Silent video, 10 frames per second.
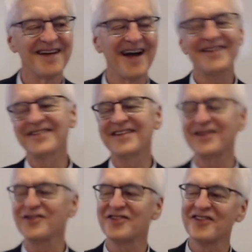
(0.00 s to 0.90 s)
I don't
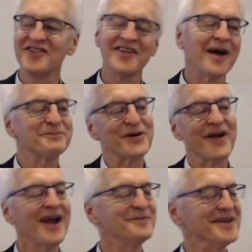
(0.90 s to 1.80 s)
think you should stop your
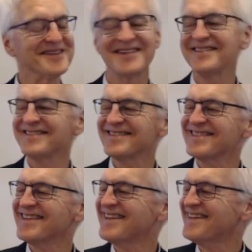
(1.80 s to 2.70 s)
habit,
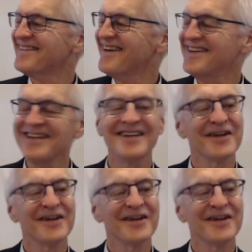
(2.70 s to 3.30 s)
right?